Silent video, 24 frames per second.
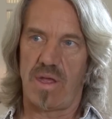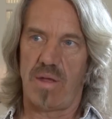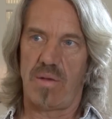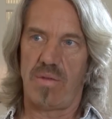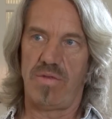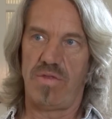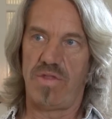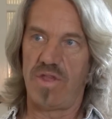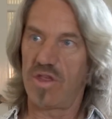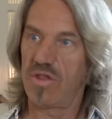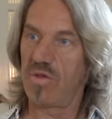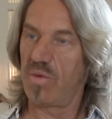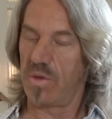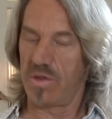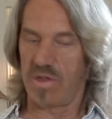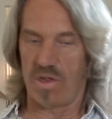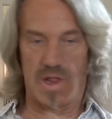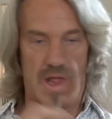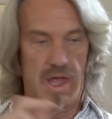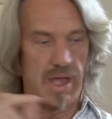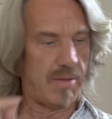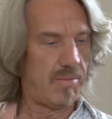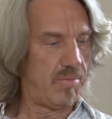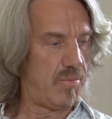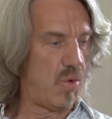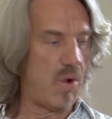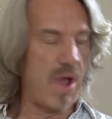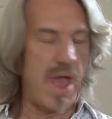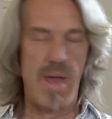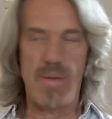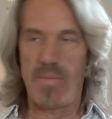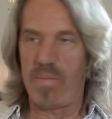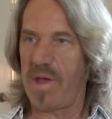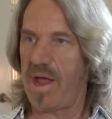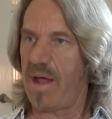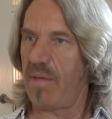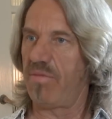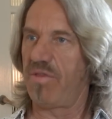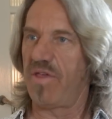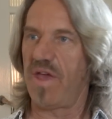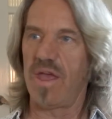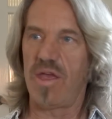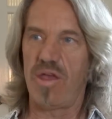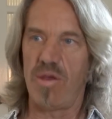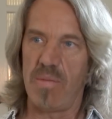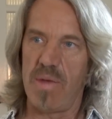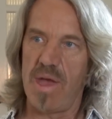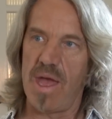Mm. This was like wham, bam,
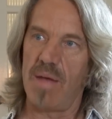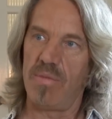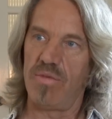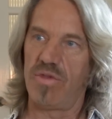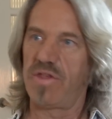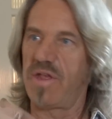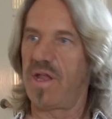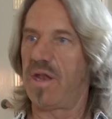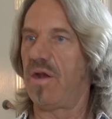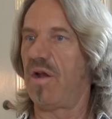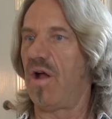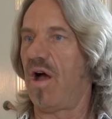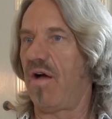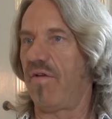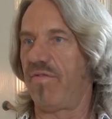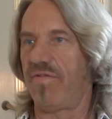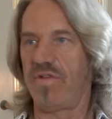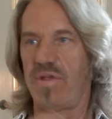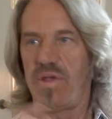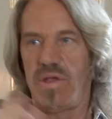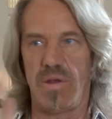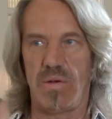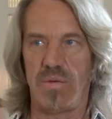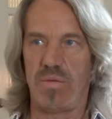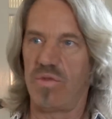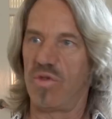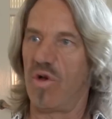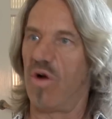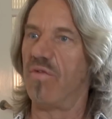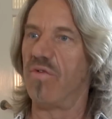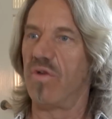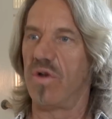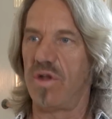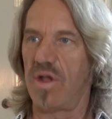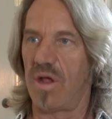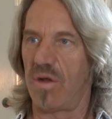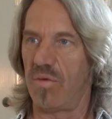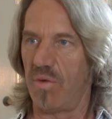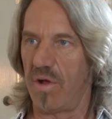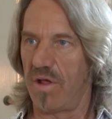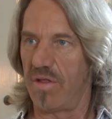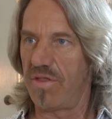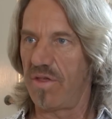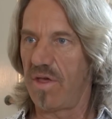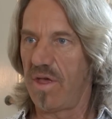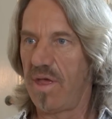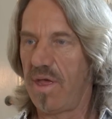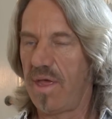thank you, ma'am, send it off. And it was over and done
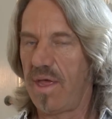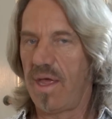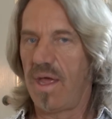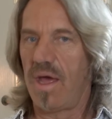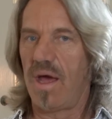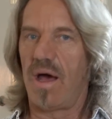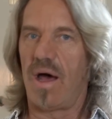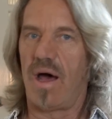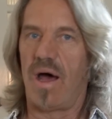with. Mm.